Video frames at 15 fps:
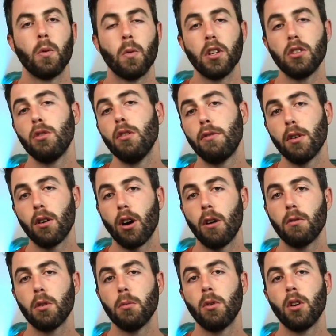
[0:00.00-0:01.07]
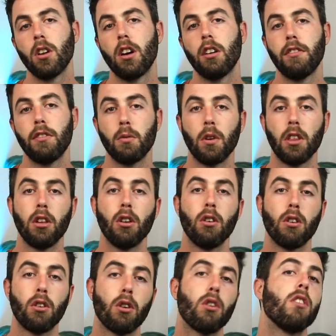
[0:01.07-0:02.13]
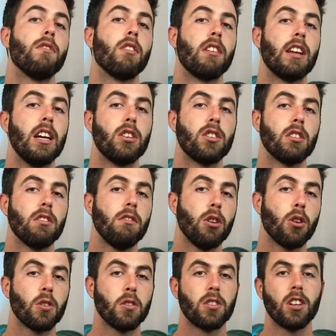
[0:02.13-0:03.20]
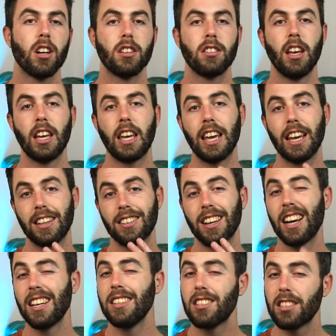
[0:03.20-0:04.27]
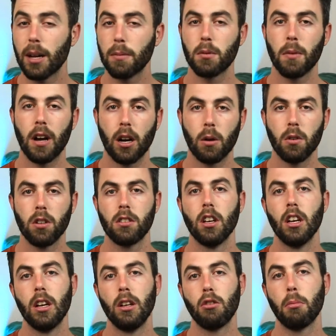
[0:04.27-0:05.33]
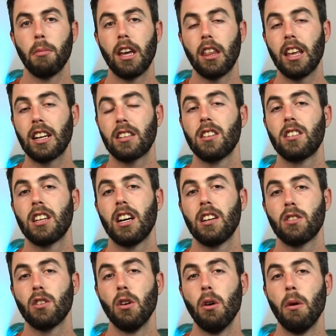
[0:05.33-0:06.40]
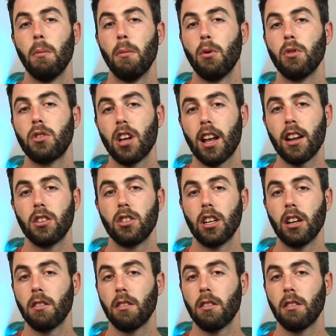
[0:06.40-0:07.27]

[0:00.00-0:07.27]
Once you feel comfortable enough with your current variation, you can start taking tiny steps backwards to make the exercise more challenging.